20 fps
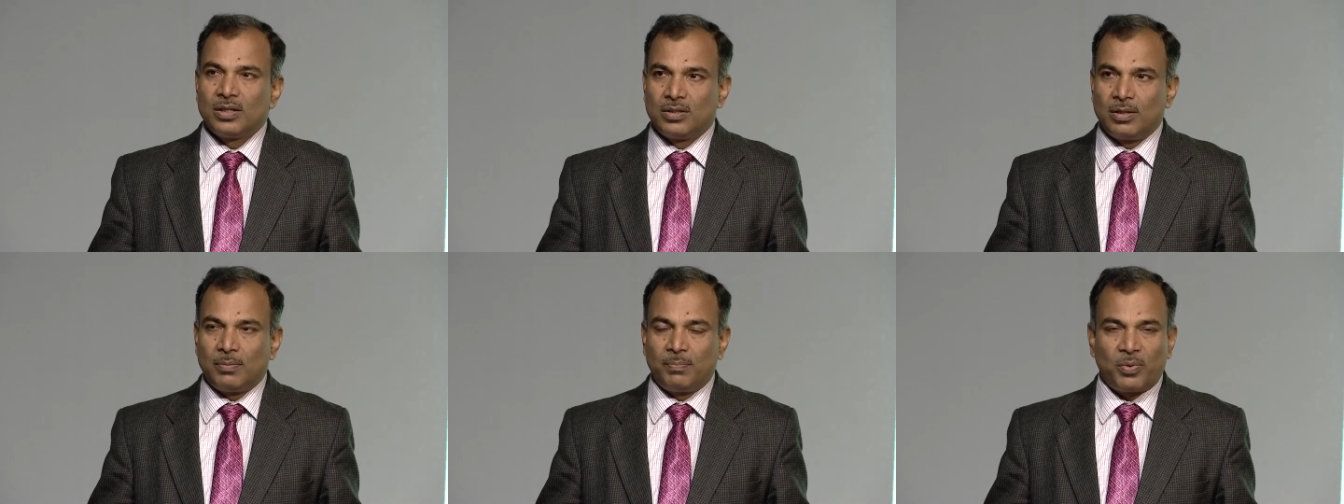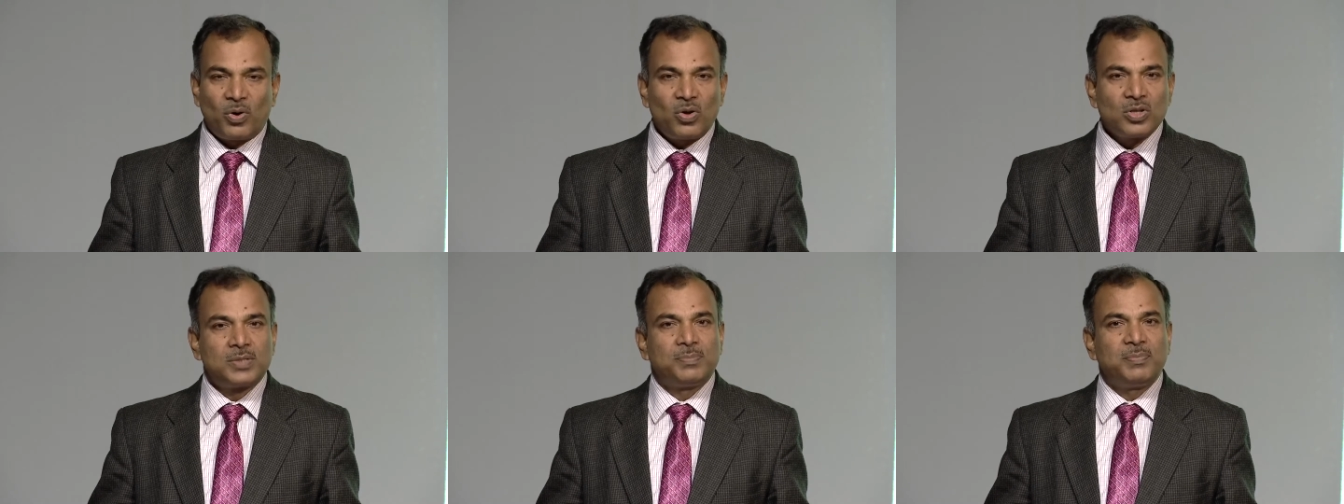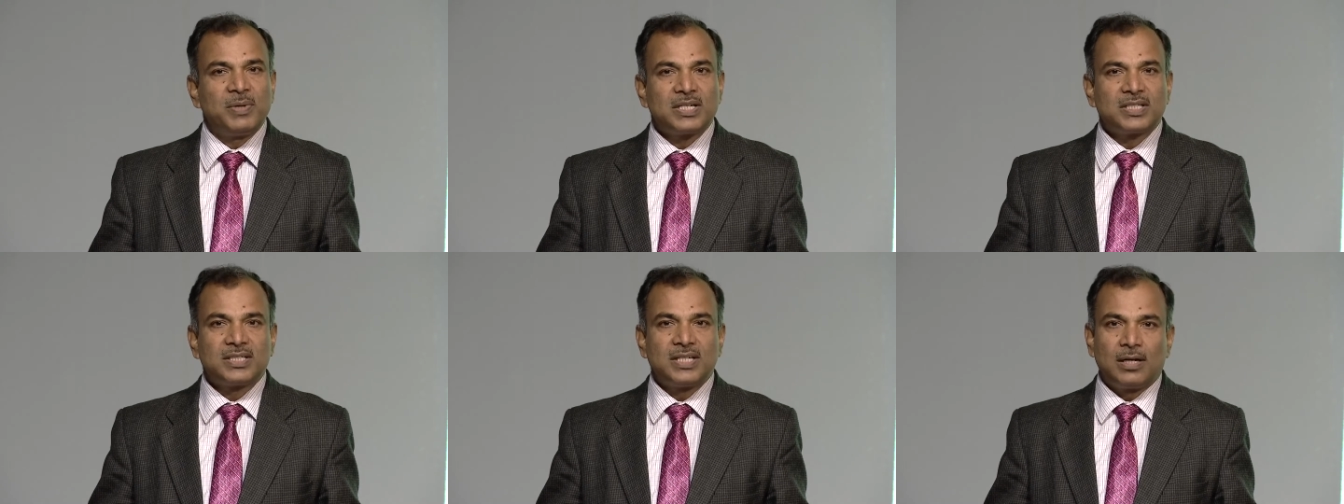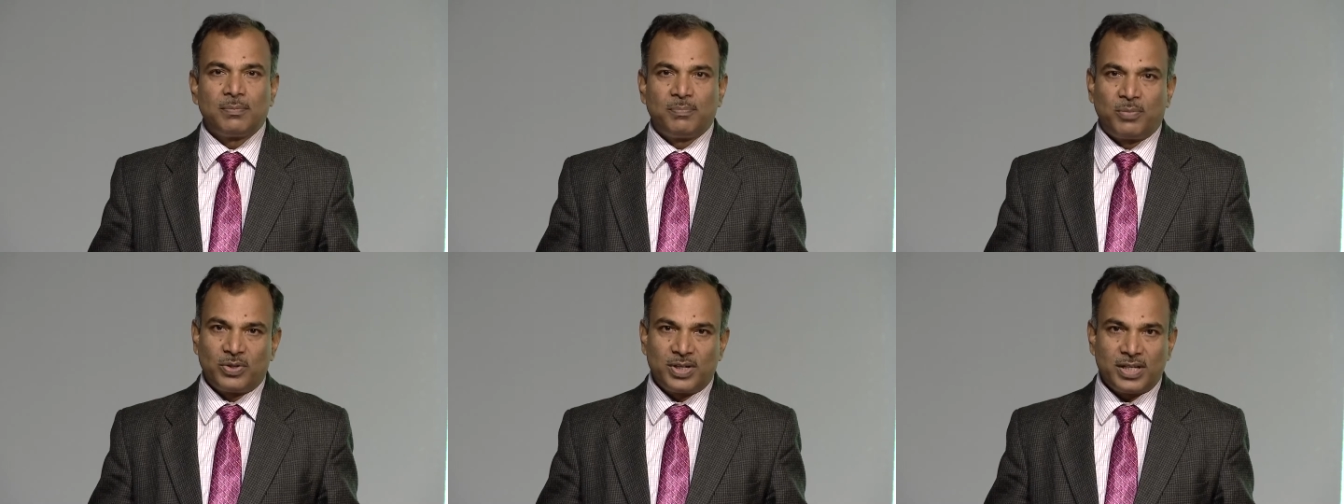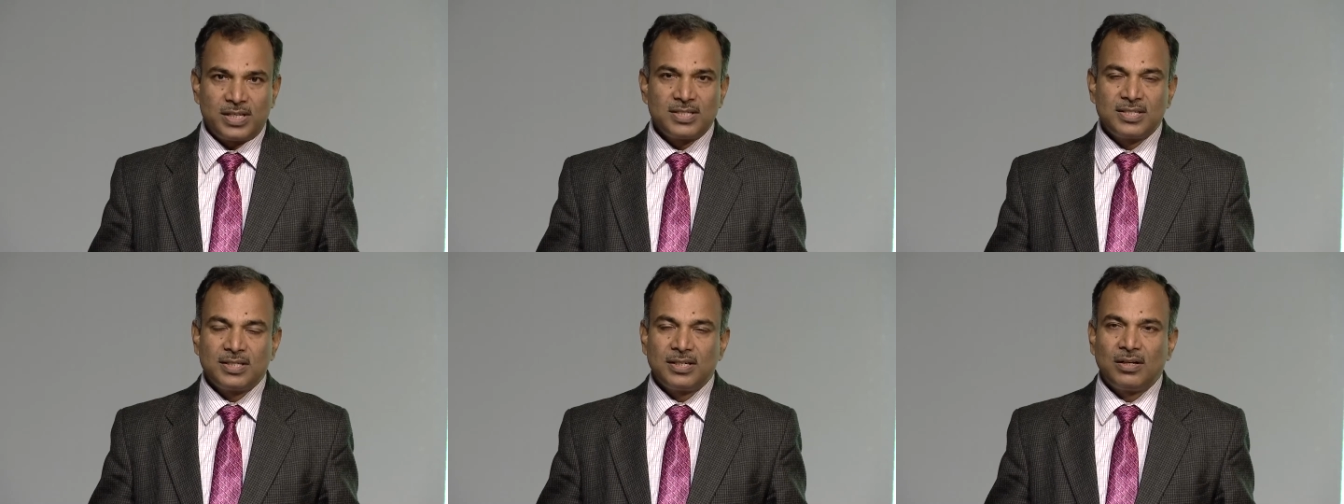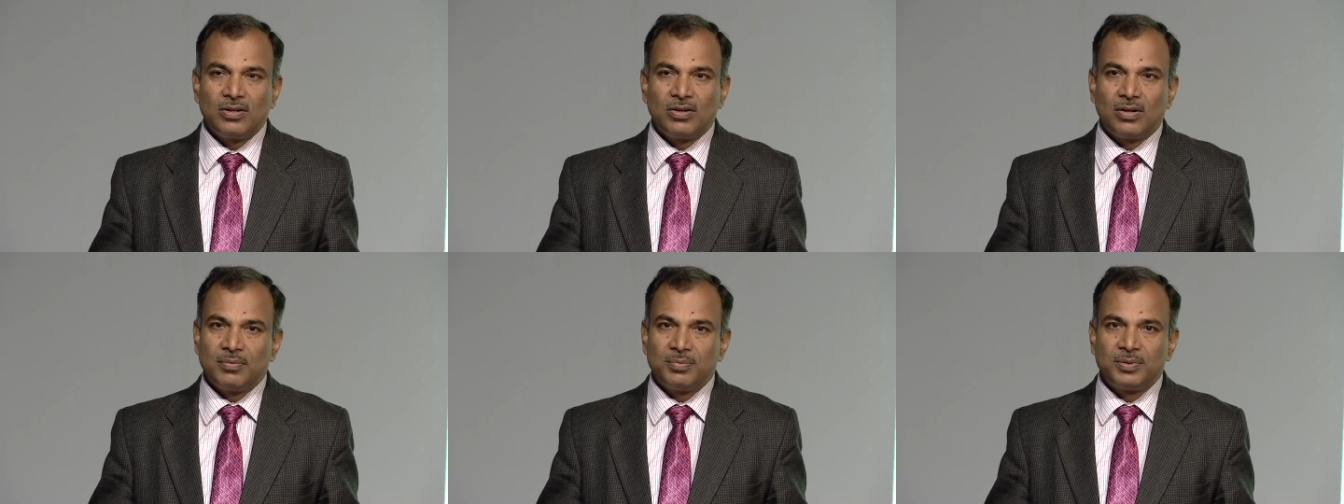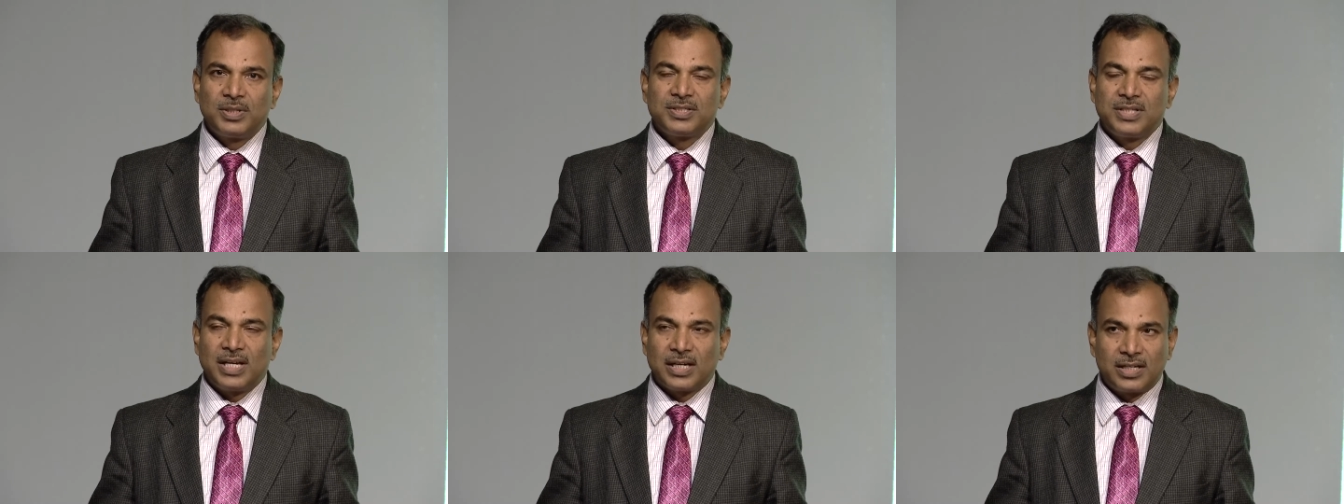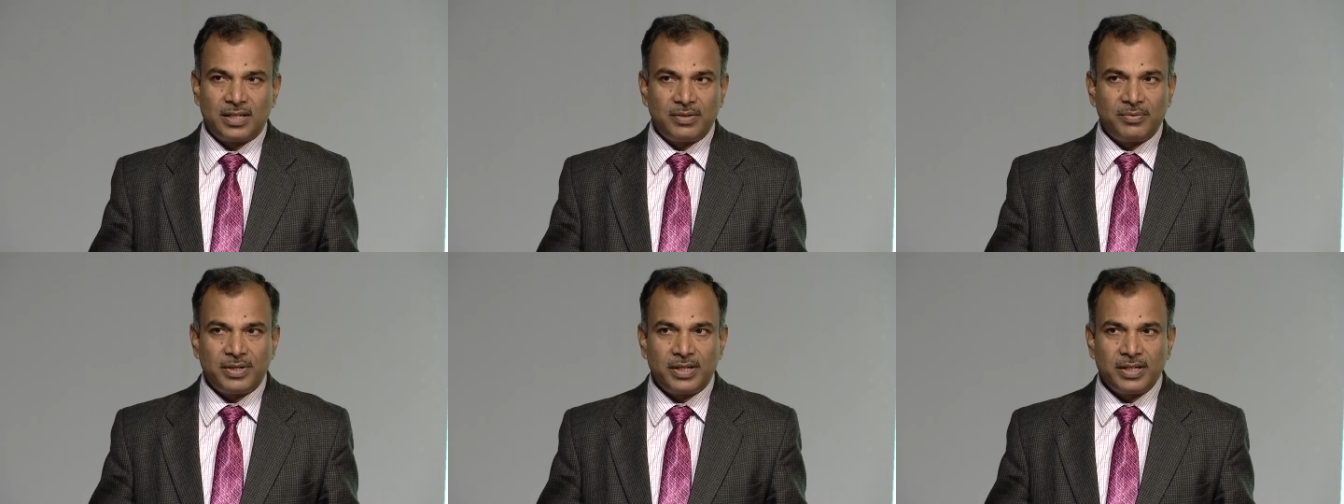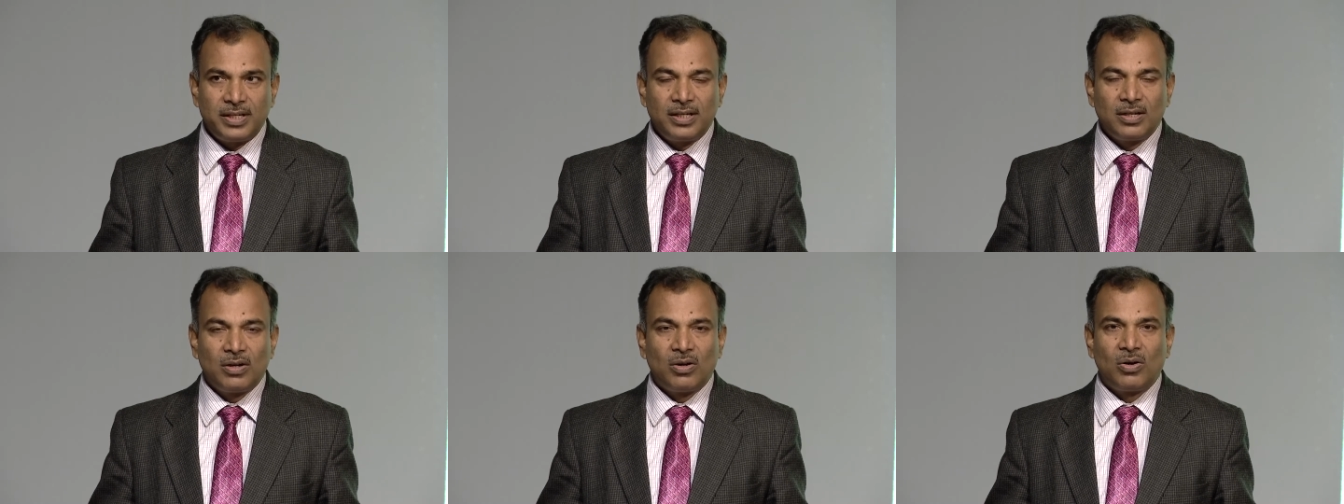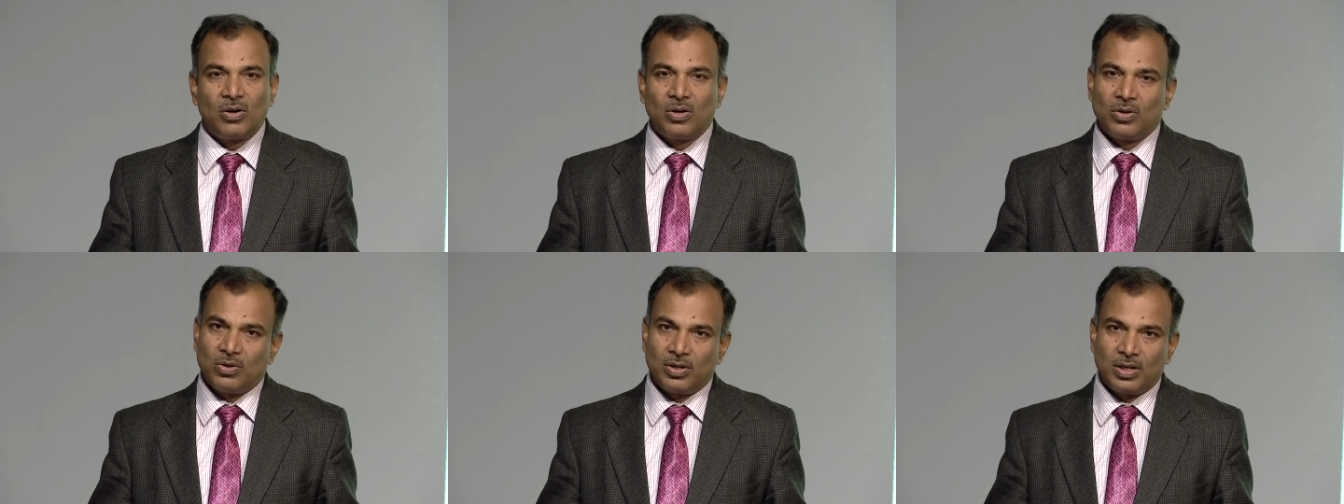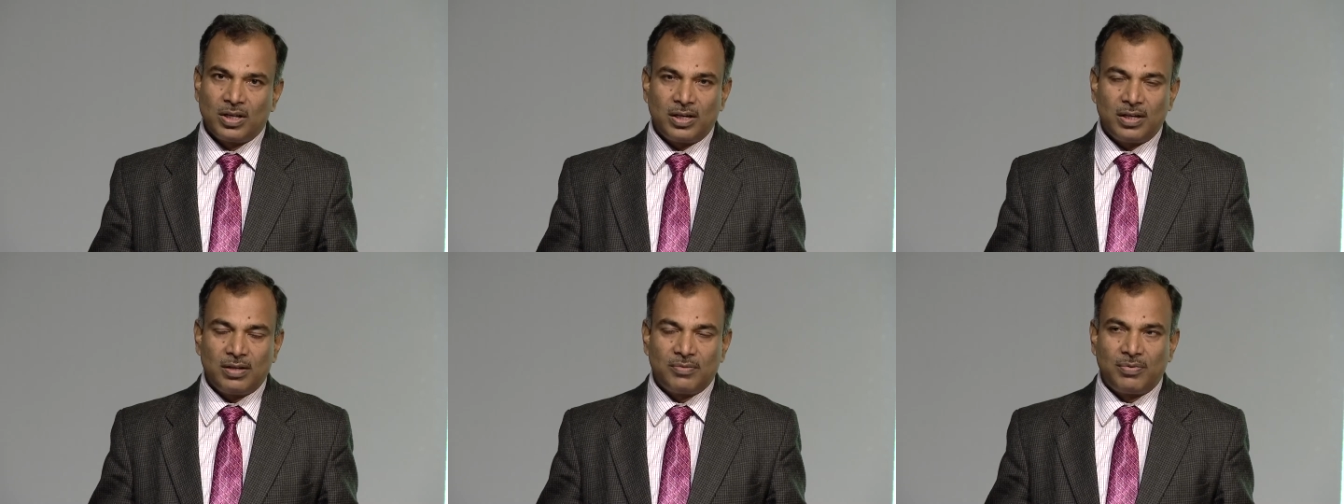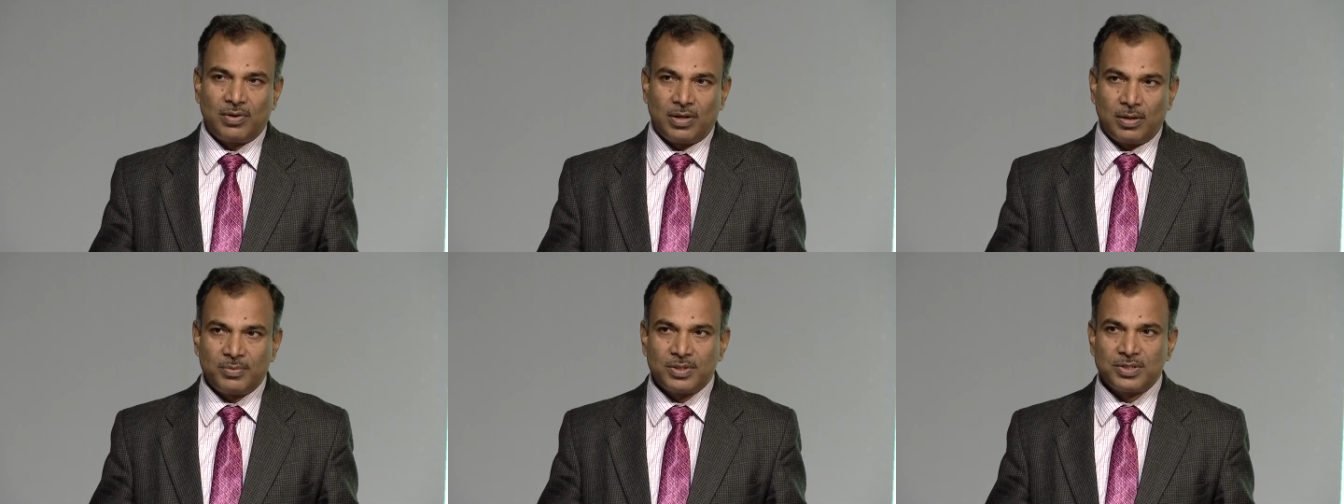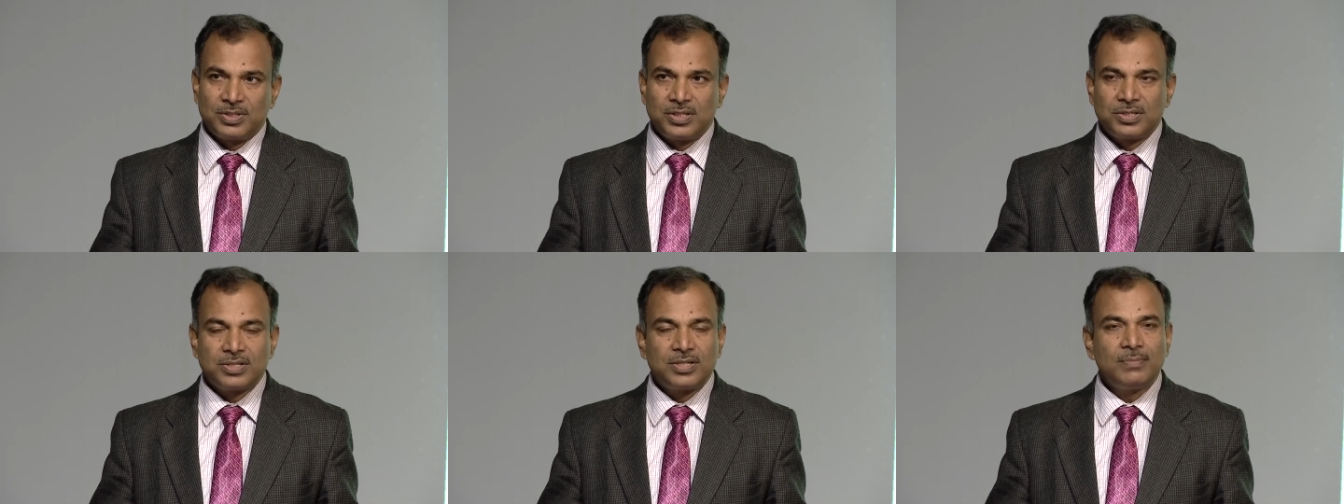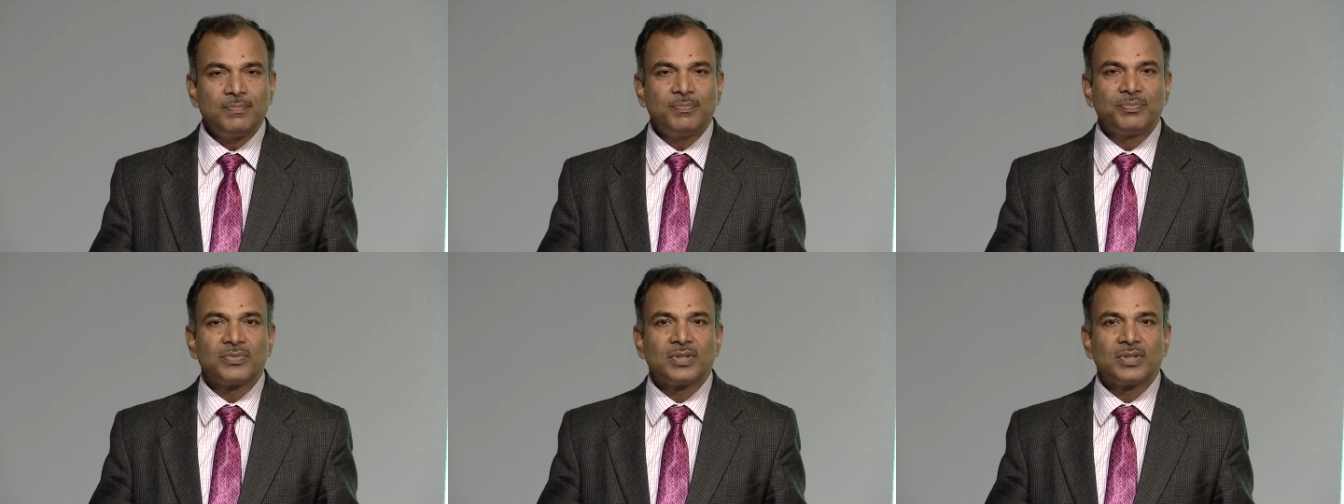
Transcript: the prospects and potential of this activity or organic farming system.